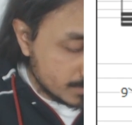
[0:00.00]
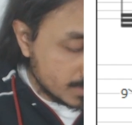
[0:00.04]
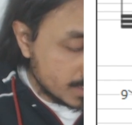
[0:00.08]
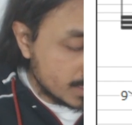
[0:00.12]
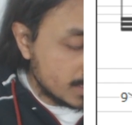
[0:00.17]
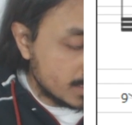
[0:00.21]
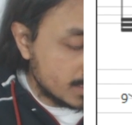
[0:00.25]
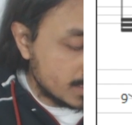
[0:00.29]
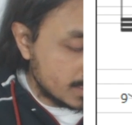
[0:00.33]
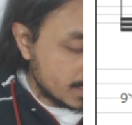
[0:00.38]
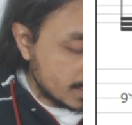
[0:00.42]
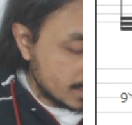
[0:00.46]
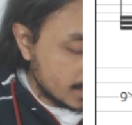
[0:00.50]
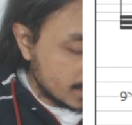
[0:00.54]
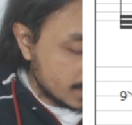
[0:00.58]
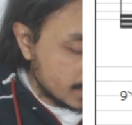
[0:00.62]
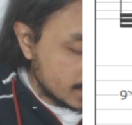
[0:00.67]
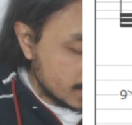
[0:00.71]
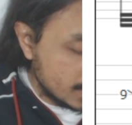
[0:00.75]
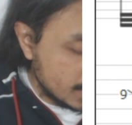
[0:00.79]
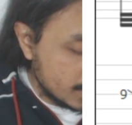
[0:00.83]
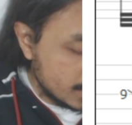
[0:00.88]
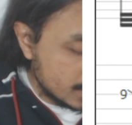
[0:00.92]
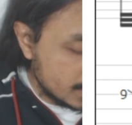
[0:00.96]

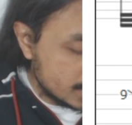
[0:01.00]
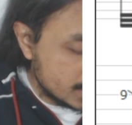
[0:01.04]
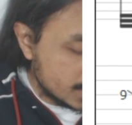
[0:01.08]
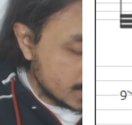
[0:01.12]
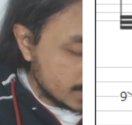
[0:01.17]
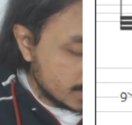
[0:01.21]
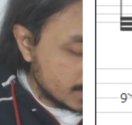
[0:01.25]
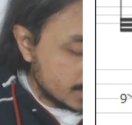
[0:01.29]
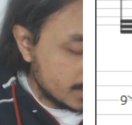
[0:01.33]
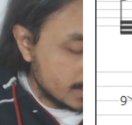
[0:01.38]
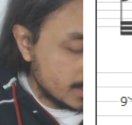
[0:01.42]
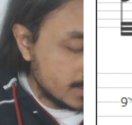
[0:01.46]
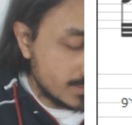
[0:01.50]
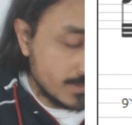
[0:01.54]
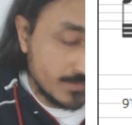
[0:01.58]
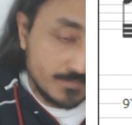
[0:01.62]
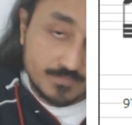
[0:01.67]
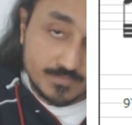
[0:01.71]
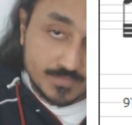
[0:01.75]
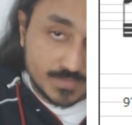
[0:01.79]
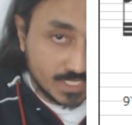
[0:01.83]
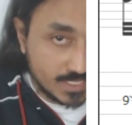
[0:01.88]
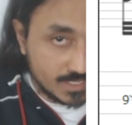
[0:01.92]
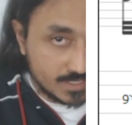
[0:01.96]
Malayaja.
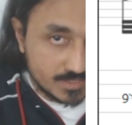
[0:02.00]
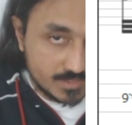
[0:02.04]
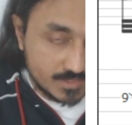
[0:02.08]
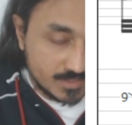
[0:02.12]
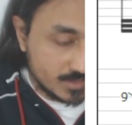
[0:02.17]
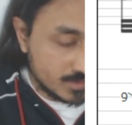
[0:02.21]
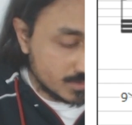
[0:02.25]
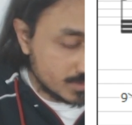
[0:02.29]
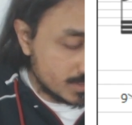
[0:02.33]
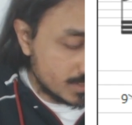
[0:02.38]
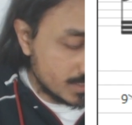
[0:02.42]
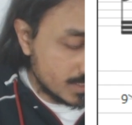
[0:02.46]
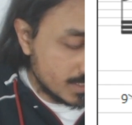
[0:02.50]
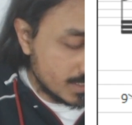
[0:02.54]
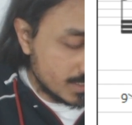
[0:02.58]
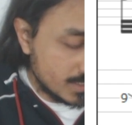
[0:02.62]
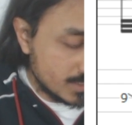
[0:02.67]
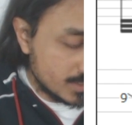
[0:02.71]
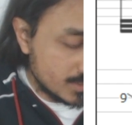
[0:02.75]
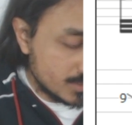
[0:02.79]
That is good.